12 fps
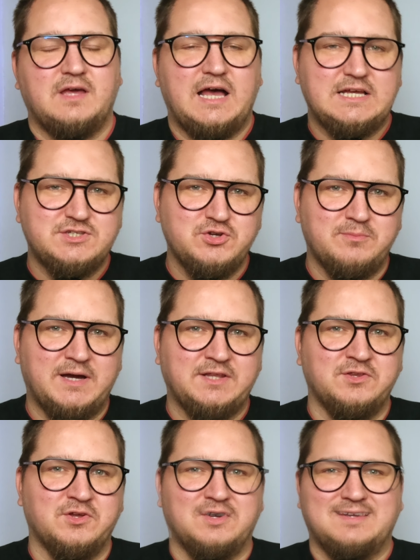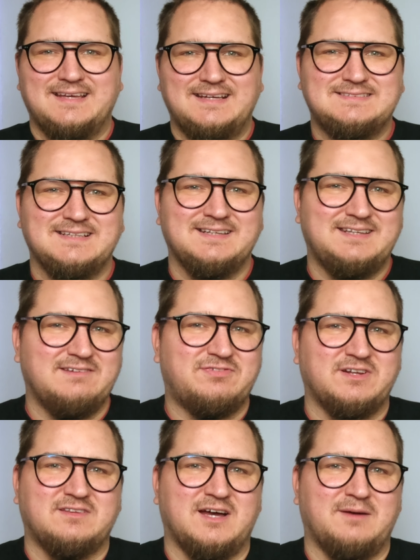As you might know, testing
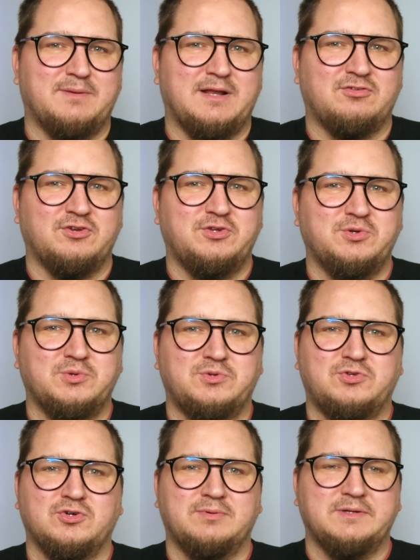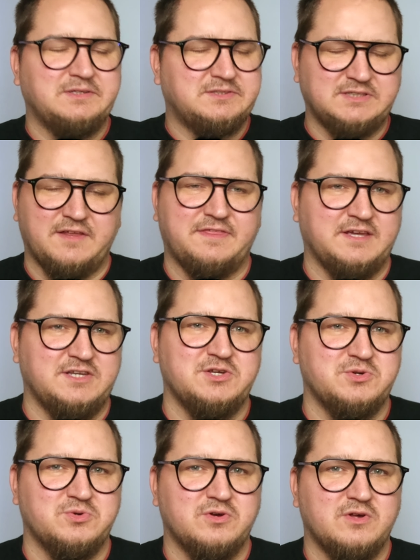different thumbnails on YouTube is nothing
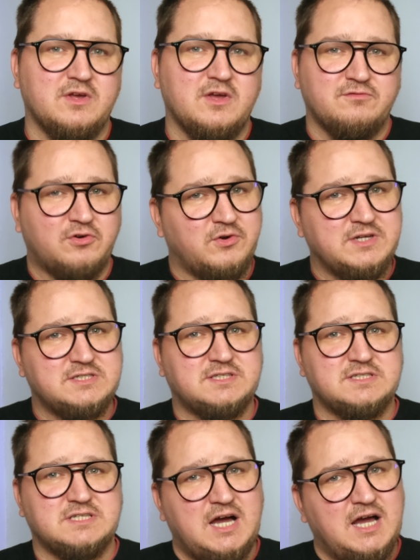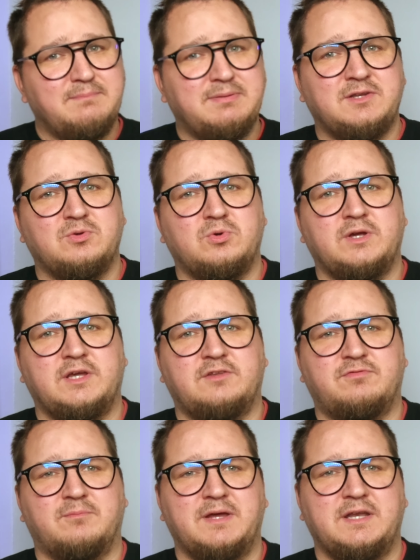new. For instance, I've been doing it
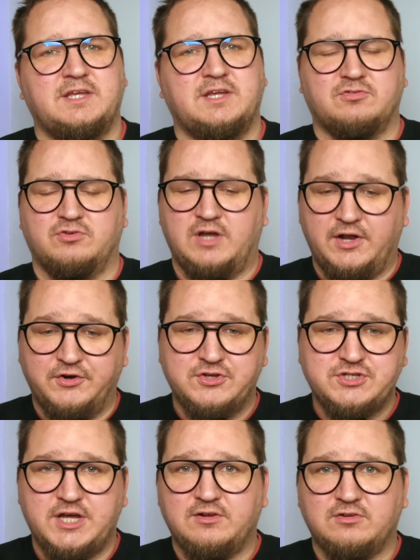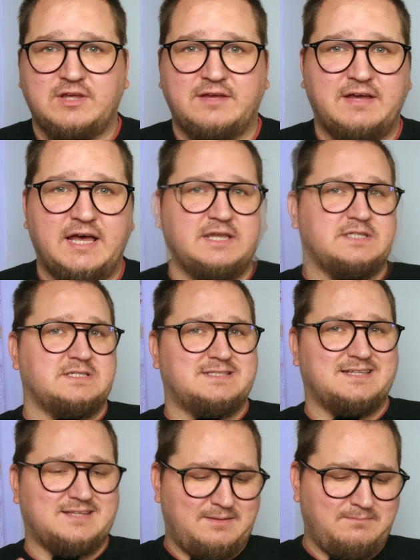for many years on other channels I've had, since the
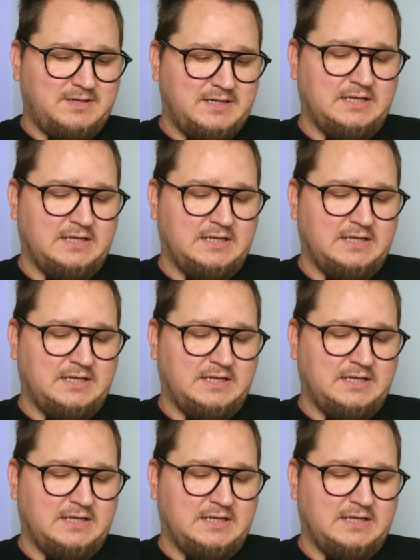thumbnail